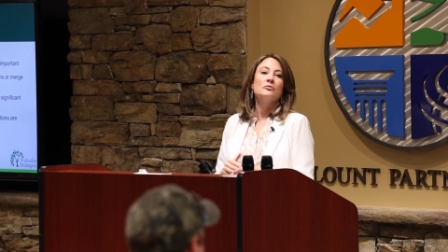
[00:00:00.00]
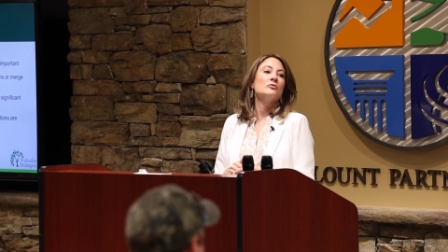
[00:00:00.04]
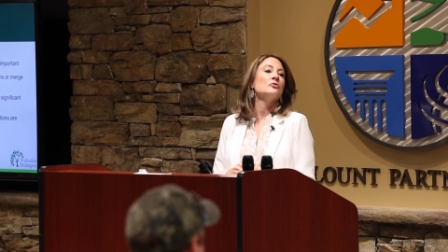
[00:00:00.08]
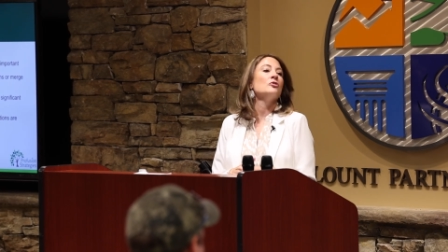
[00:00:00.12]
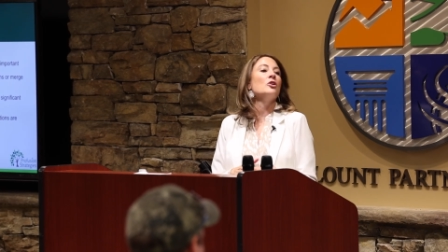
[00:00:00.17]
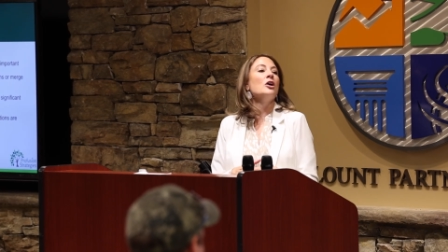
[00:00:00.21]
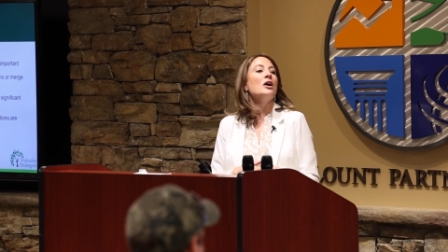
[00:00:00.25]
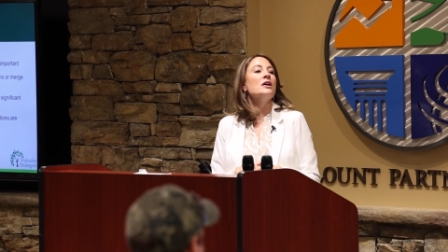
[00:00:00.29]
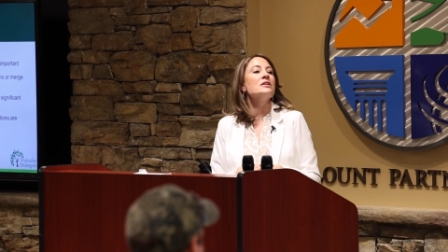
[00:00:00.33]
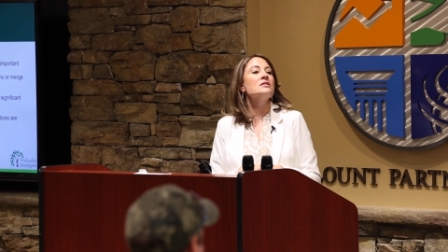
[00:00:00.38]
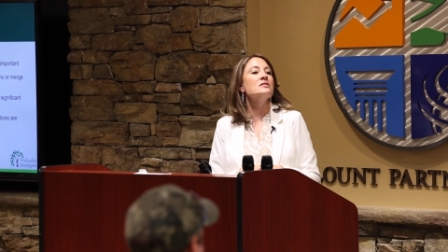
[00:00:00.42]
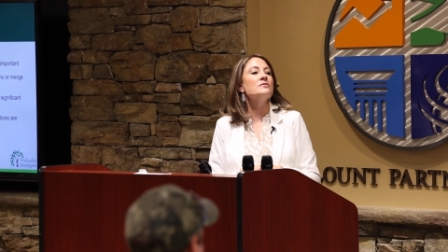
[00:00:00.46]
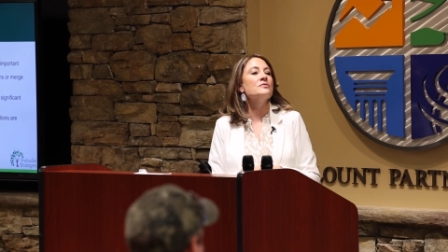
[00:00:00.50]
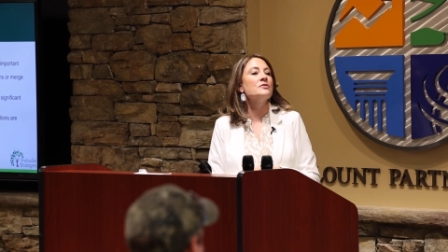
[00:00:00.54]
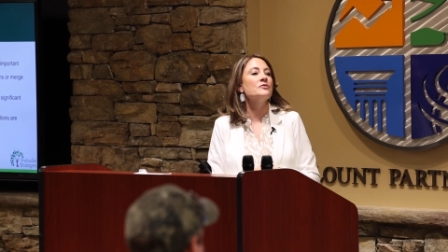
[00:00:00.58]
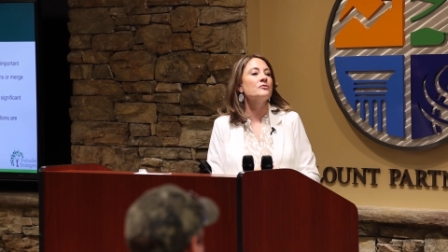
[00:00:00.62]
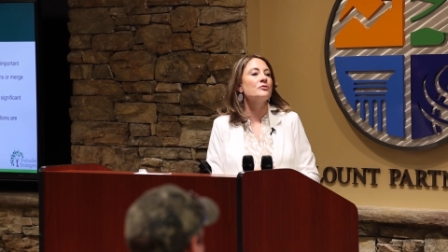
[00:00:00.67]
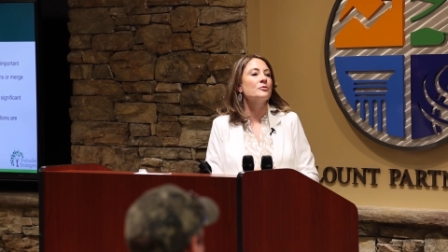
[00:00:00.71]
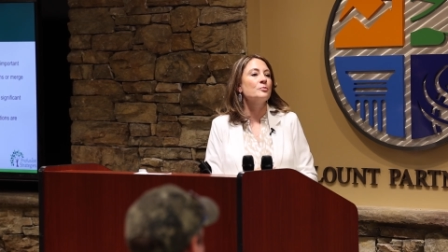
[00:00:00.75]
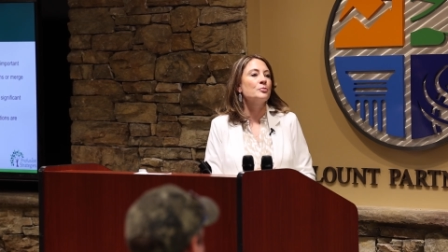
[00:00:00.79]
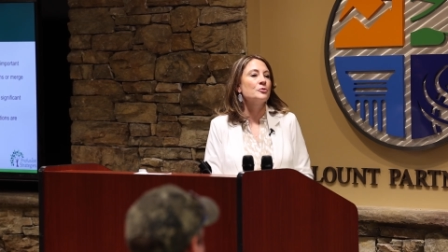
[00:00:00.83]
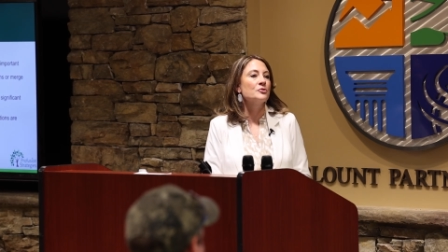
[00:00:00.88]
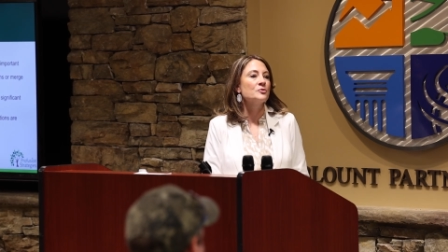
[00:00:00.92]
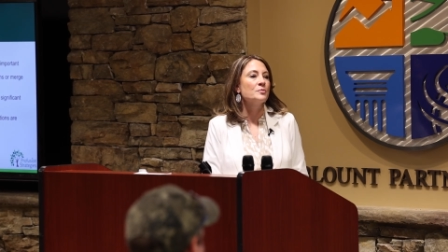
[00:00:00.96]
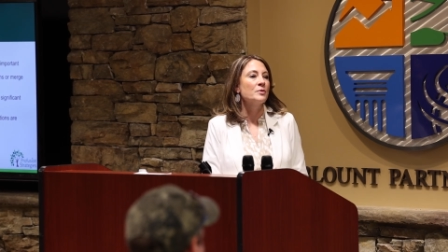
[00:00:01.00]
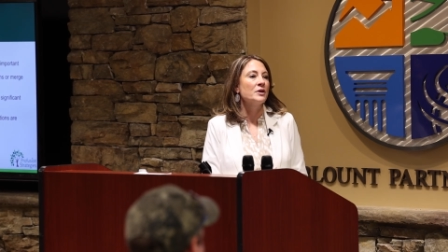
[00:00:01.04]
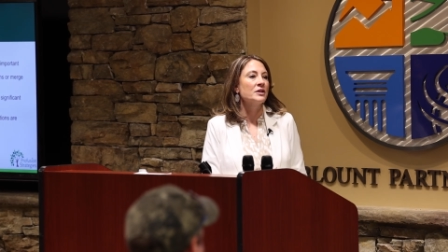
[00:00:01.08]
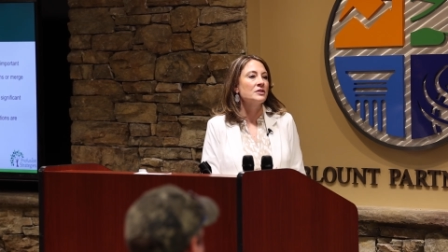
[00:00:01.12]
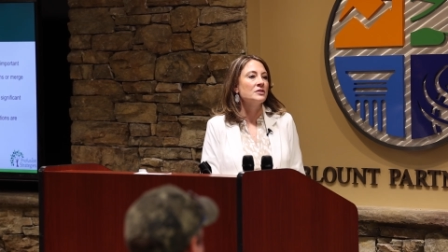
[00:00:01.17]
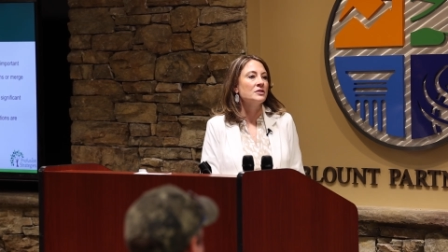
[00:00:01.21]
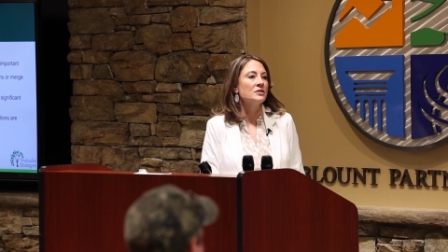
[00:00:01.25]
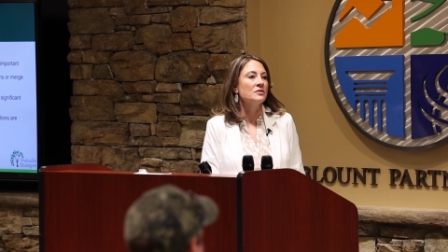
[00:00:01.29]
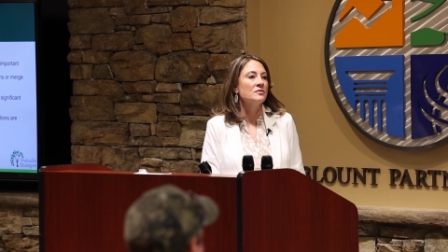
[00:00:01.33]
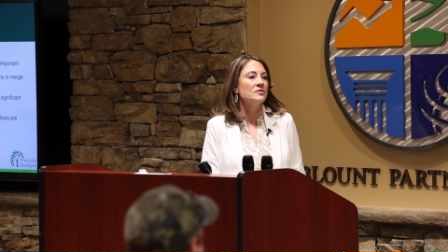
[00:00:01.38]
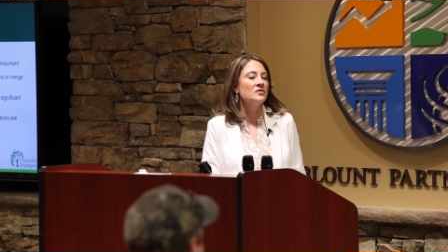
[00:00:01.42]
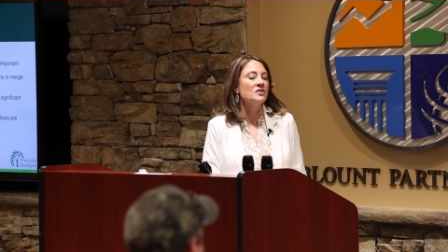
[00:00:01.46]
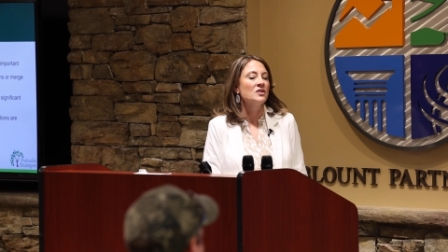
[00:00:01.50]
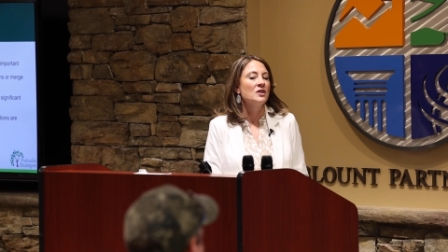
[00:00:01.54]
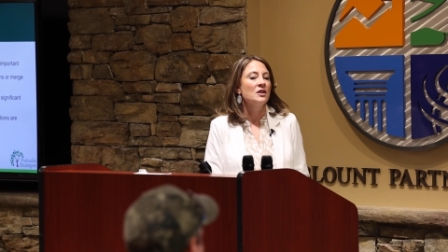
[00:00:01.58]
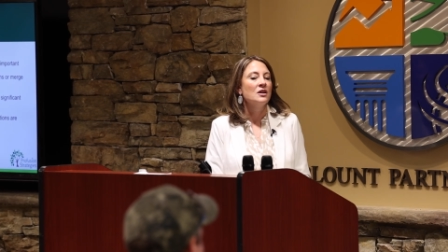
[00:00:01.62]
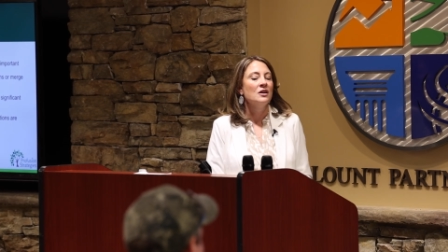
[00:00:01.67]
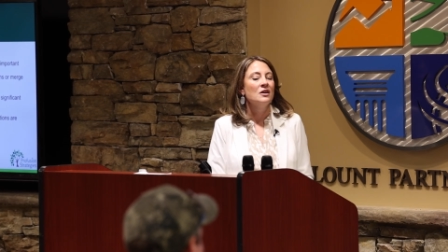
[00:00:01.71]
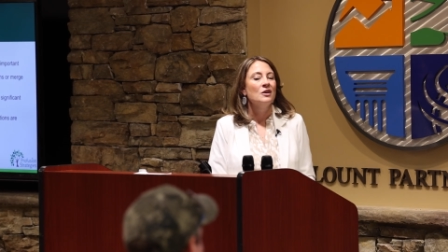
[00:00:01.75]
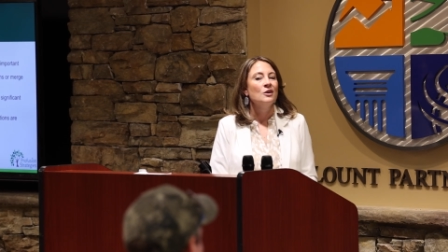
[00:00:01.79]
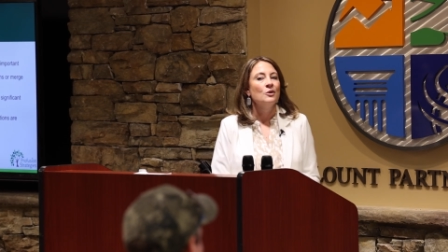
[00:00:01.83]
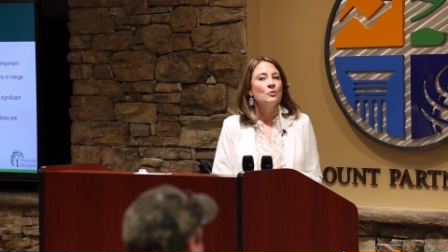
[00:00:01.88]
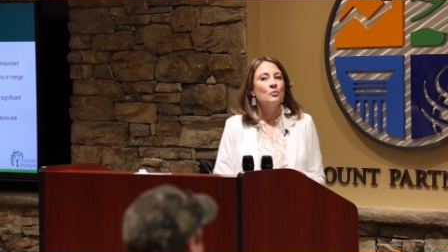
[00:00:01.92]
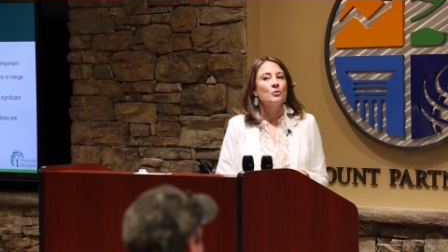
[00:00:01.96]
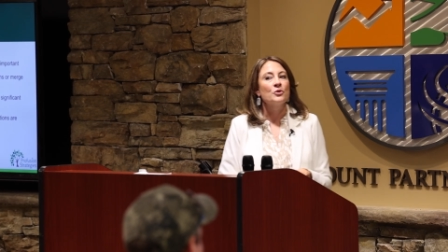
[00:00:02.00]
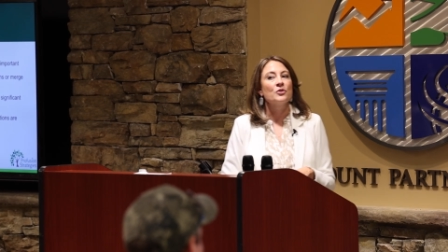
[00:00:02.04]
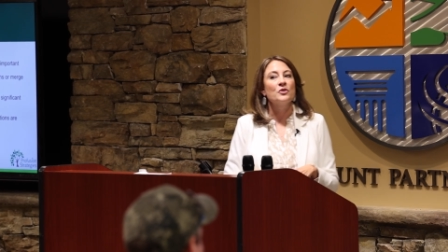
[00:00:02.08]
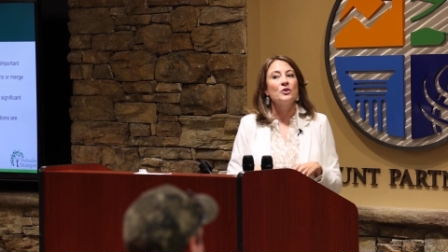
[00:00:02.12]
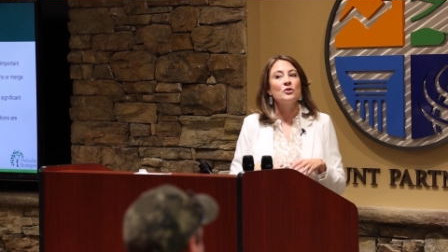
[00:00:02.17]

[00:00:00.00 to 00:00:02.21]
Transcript: Lots of different perspectives where